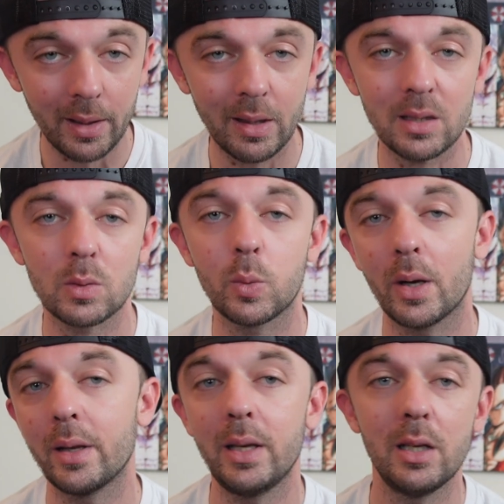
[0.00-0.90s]
That's what
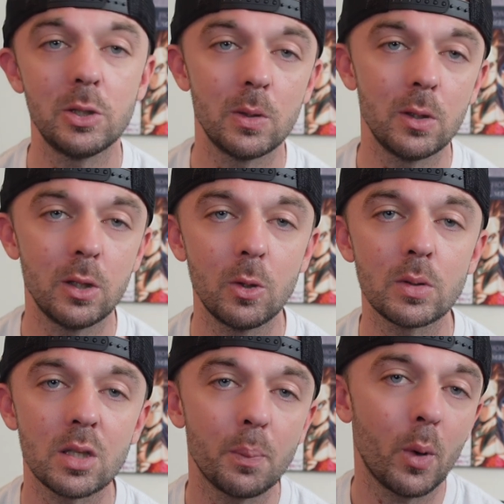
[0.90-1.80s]
I need you to do.
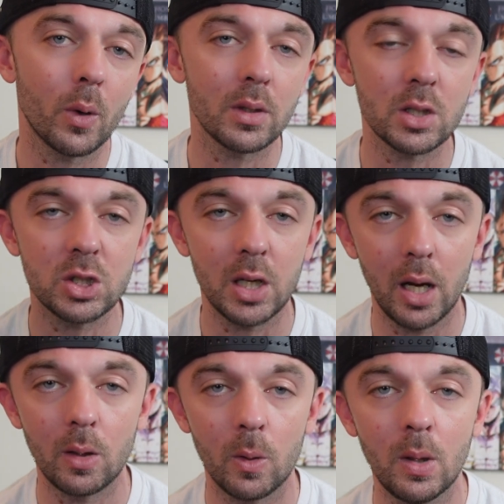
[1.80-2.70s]
Support this
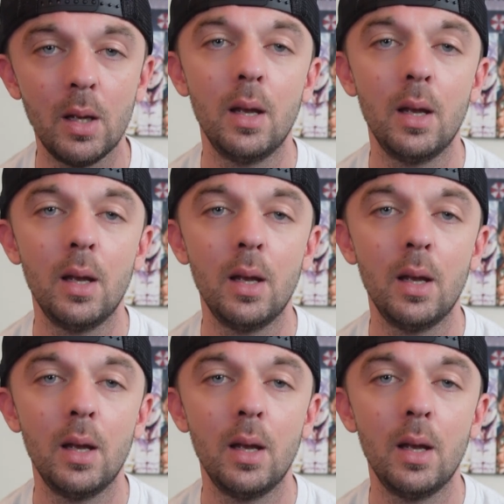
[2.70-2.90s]
channel.